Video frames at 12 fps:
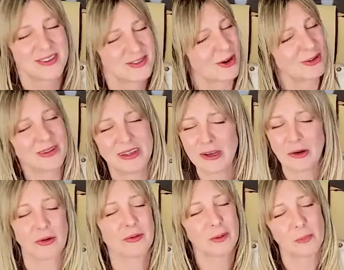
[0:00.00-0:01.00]
start licking
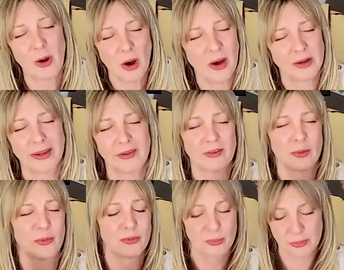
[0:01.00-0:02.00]
her little paw again. So
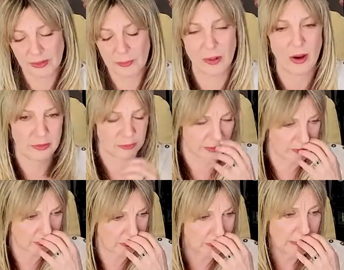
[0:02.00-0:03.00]
it was really bothering
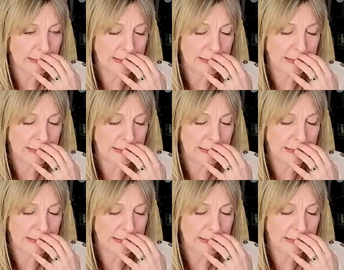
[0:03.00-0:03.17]
her.